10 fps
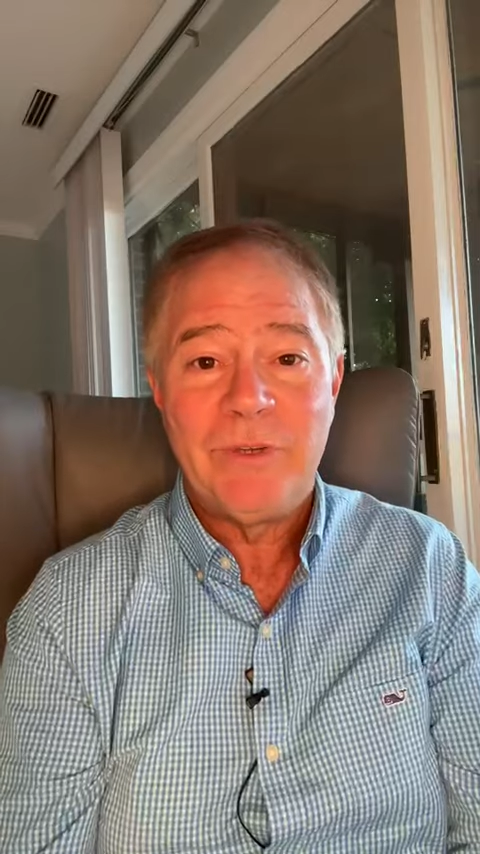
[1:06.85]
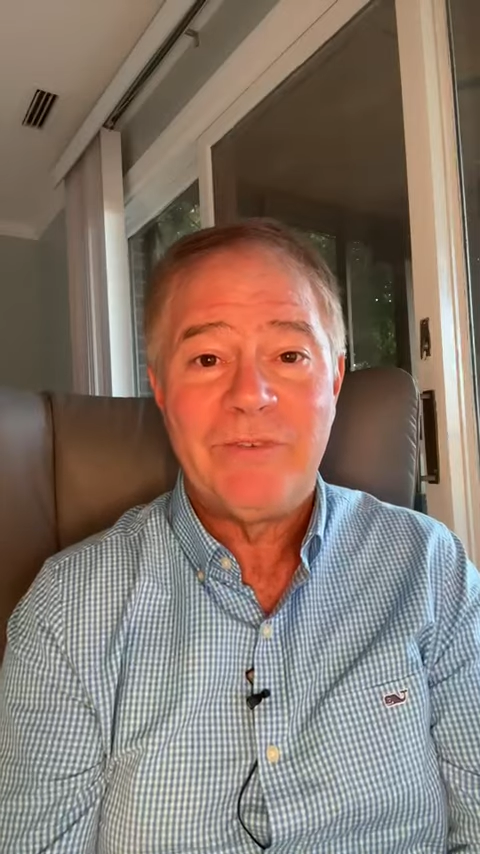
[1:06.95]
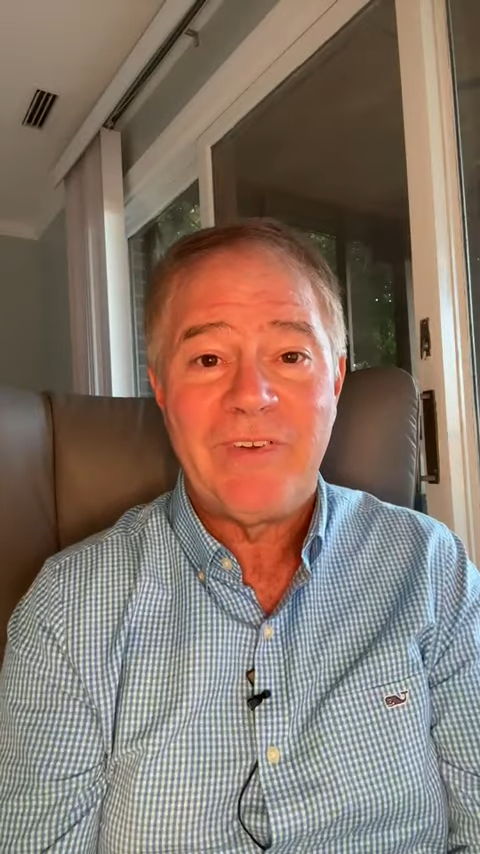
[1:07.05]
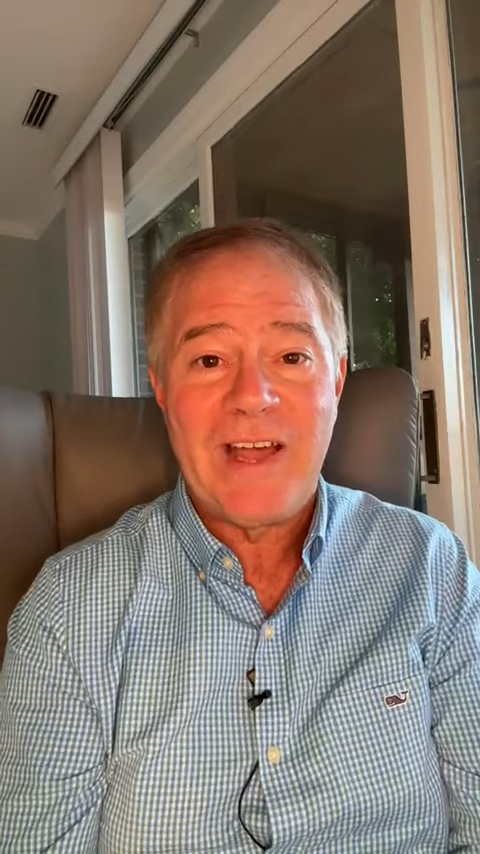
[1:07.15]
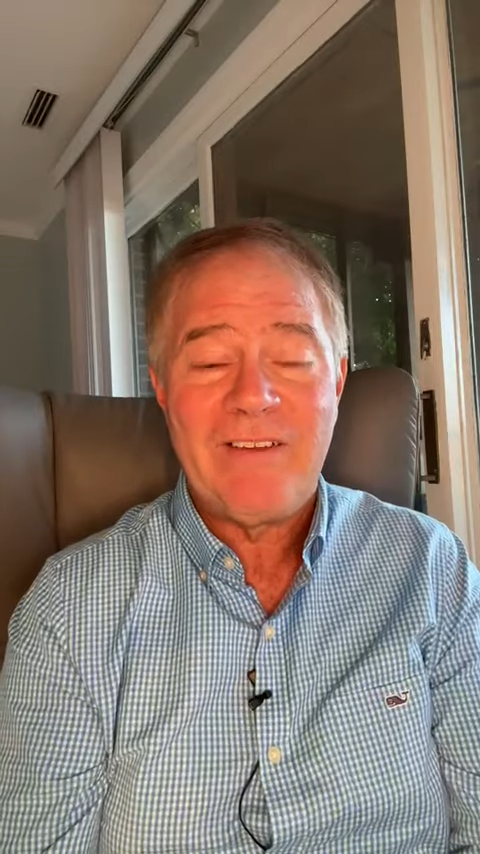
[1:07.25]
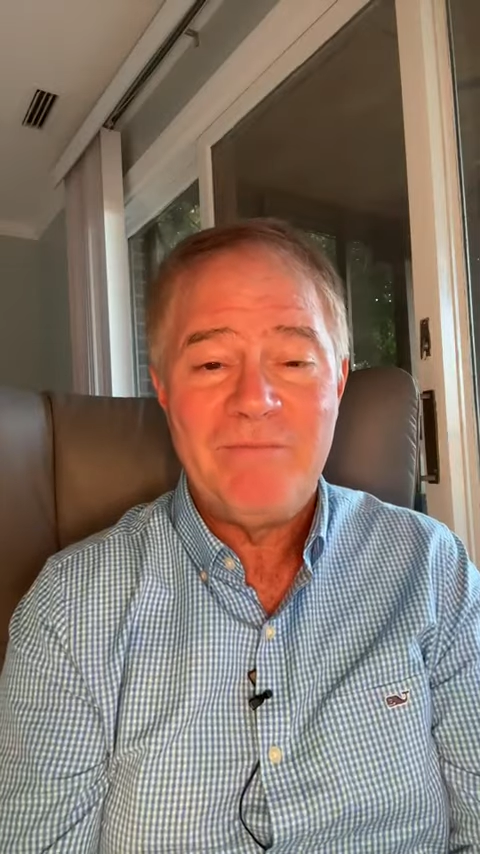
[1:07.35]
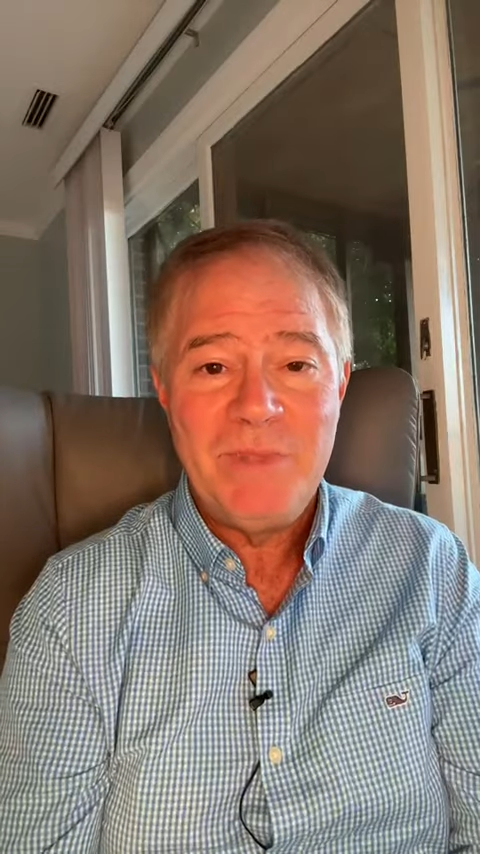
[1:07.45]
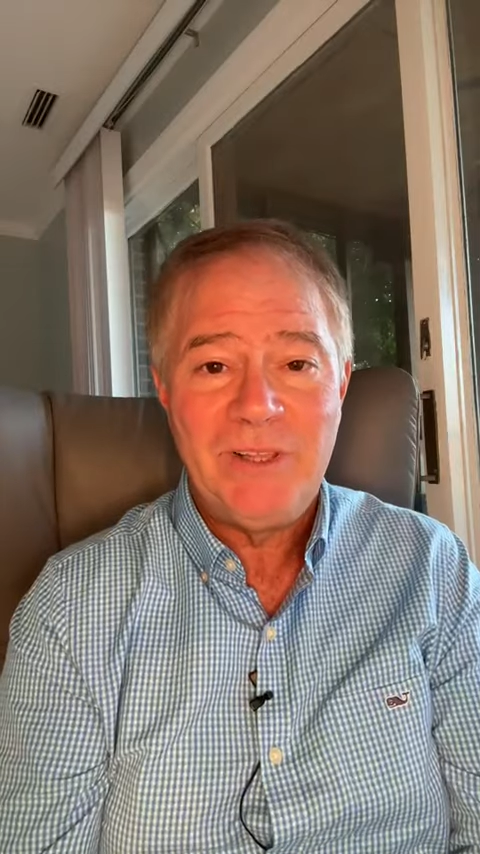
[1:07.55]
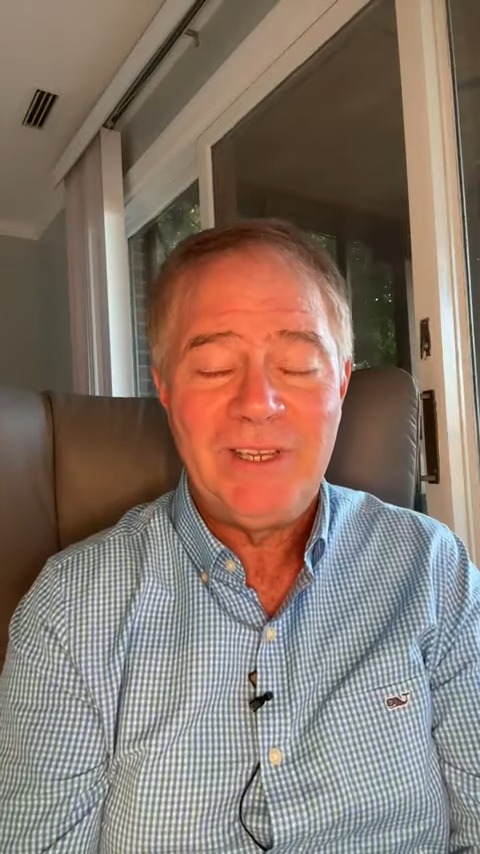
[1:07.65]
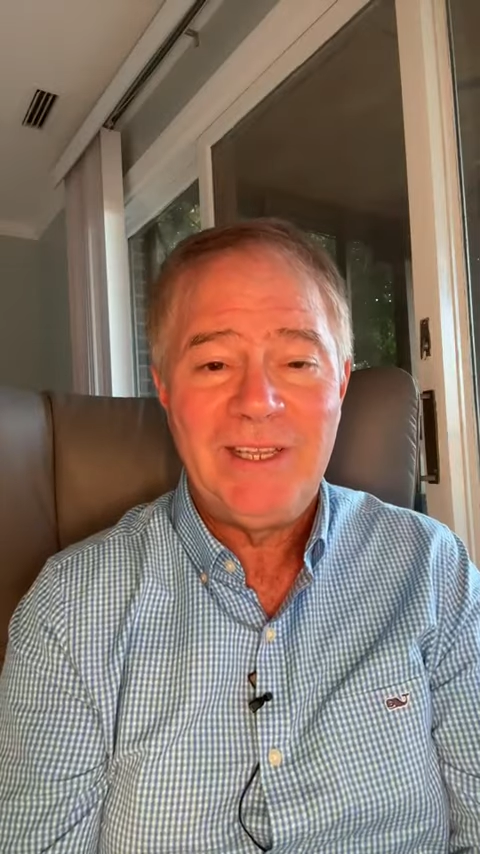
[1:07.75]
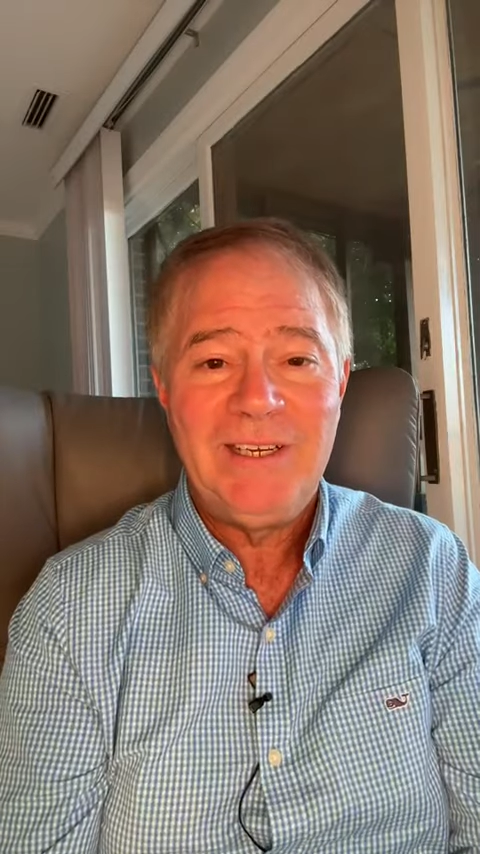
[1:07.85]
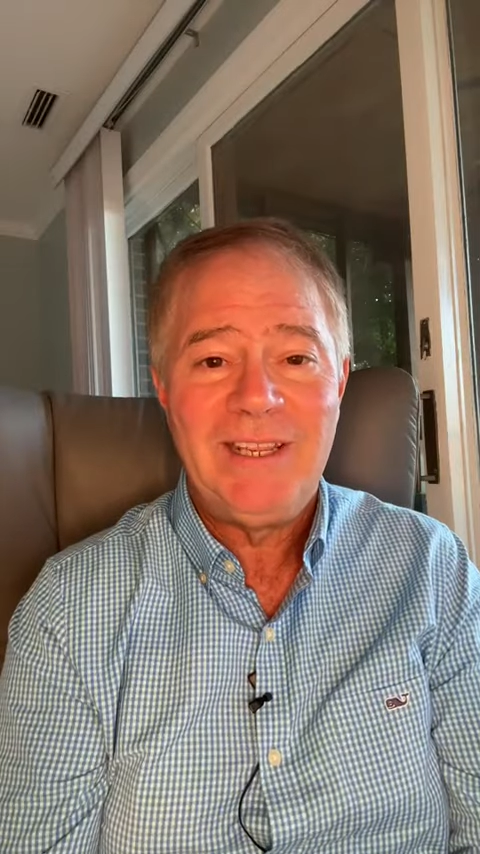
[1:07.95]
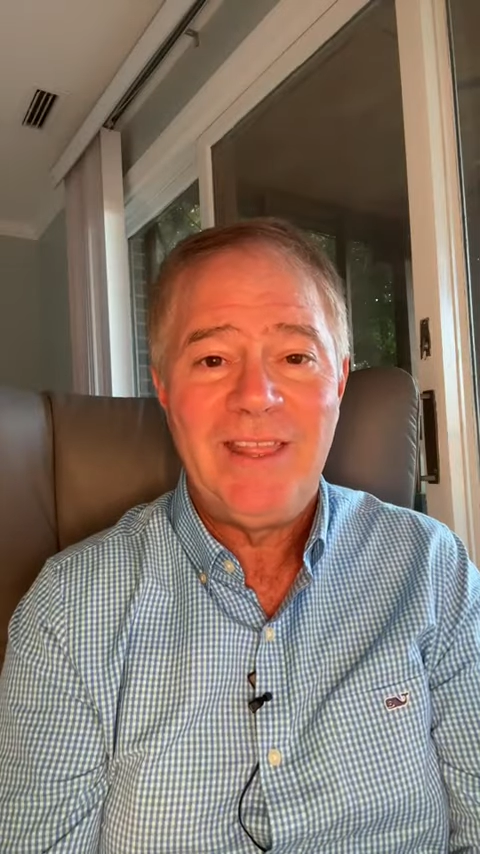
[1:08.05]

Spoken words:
is $5 million.